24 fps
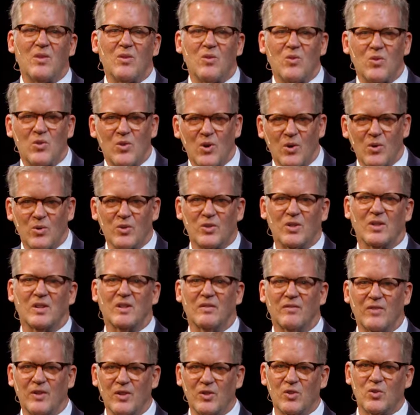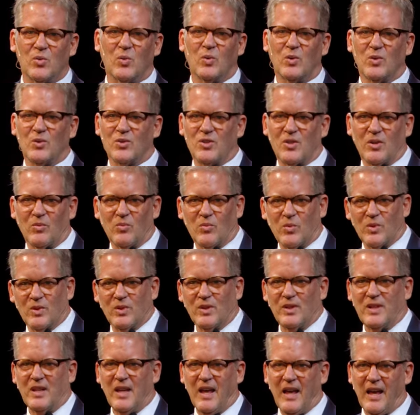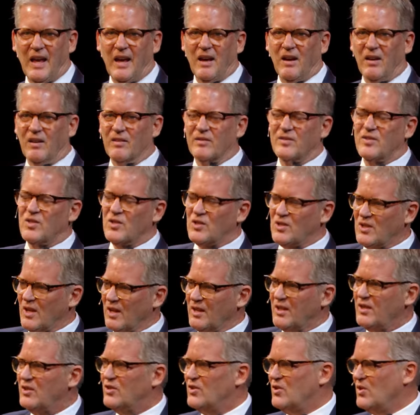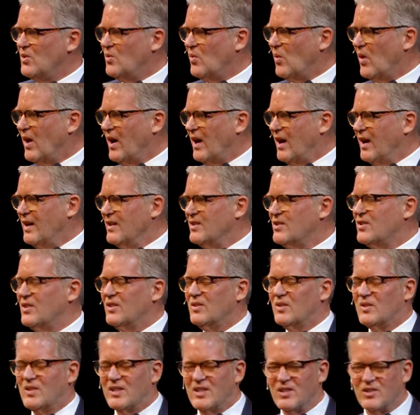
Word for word: those individuals that really have studied DUIs,